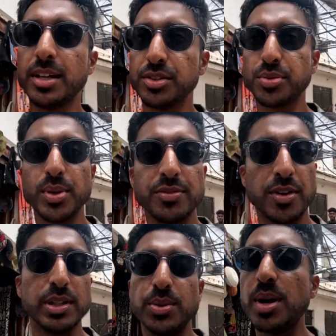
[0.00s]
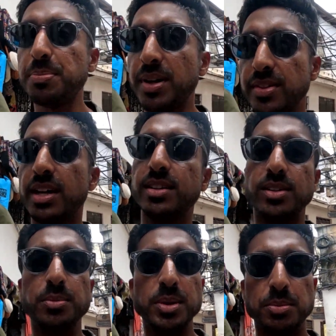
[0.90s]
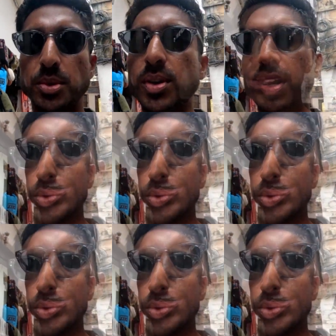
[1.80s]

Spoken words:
I just want to follow up on that a little bit more.